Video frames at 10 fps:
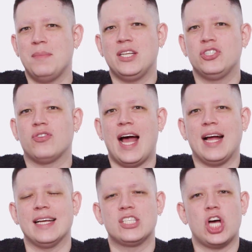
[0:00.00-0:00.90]
I'm in
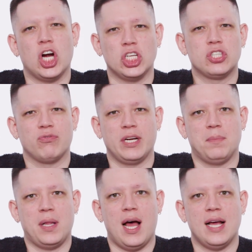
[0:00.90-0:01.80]
drag, it's hard to
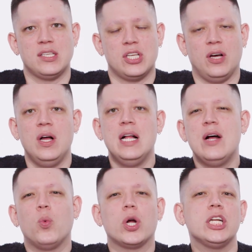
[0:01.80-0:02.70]
reapply. So
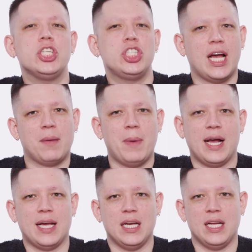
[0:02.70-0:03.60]
we're gonna check
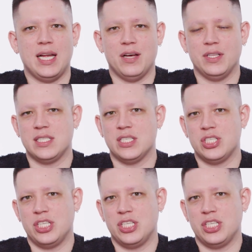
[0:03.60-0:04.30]
back in on how this is